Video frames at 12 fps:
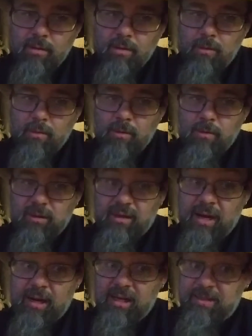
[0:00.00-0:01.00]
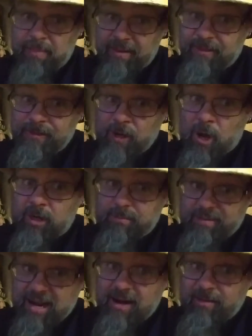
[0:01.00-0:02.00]
Didn't expect the dog to be down in the
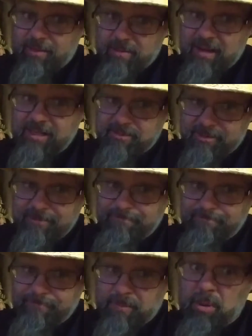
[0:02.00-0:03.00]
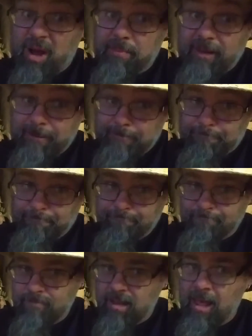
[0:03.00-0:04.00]
basement. The puppy. That
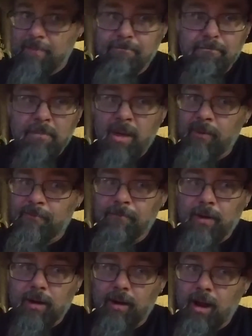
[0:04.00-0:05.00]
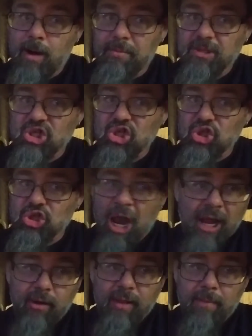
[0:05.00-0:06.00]
motherfucker got up and shattered that
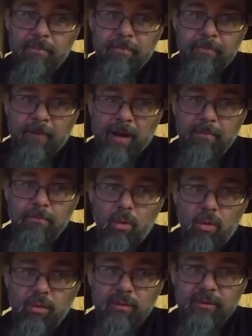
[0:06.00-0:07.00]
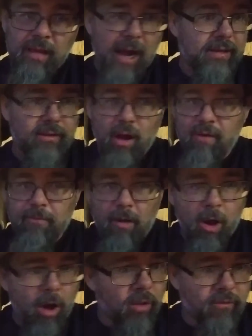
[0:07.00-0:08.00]
fucking bowl. Knocked it off all over the
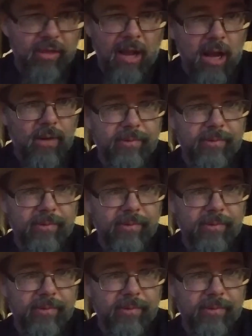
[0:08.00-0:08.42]
concrete floor.